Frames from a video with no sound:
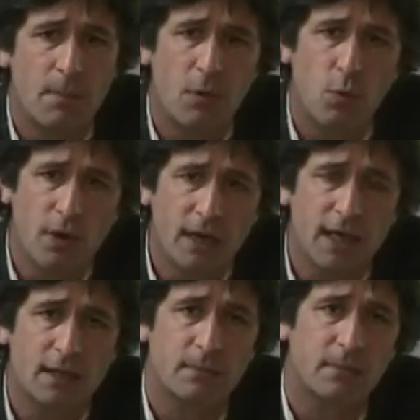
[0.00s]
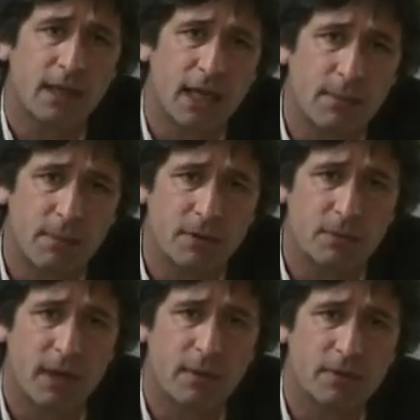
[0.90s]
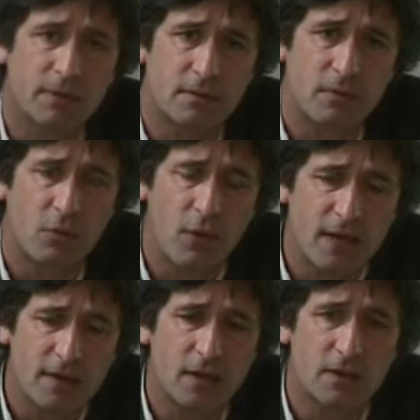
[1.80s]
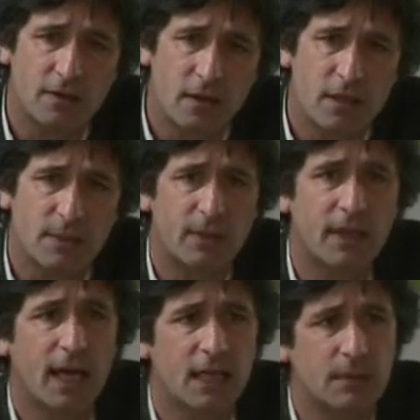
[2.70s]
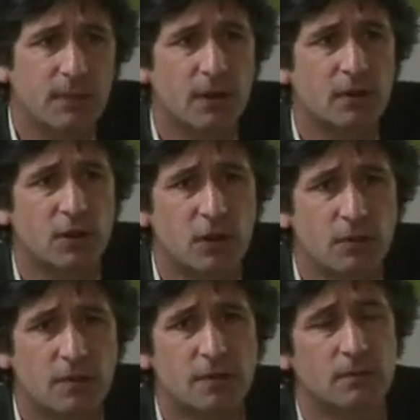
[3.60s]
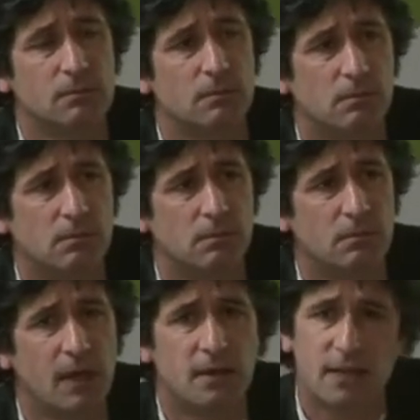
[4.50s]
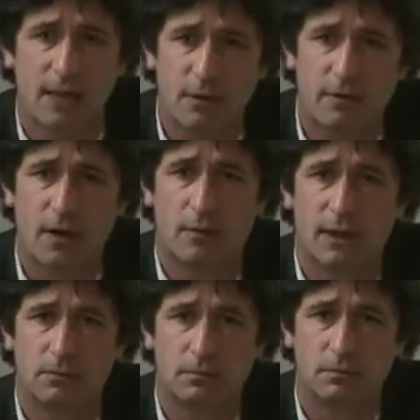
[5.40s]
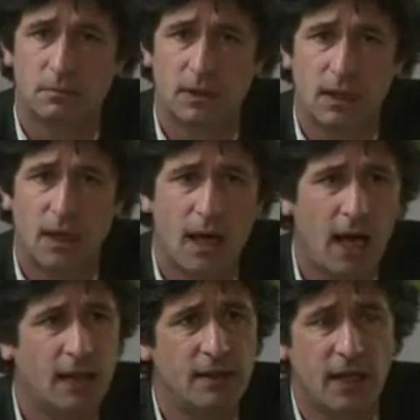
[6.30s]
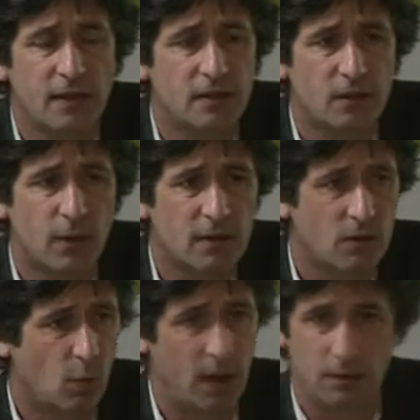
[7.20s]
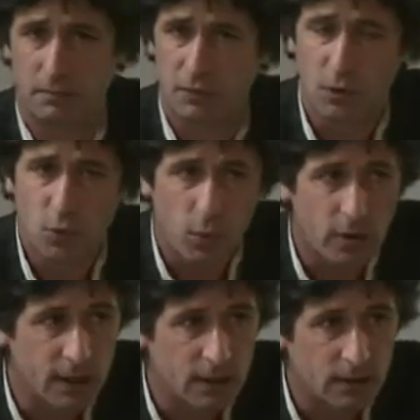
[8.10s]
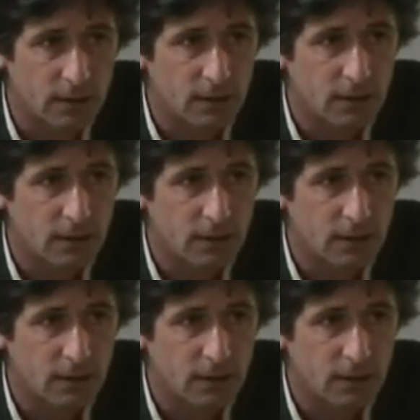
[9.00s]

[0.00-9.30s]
But one item that came up to me, I was raising concerns about the antibiotic use in salmon farming. And the answer was, well, don't worry,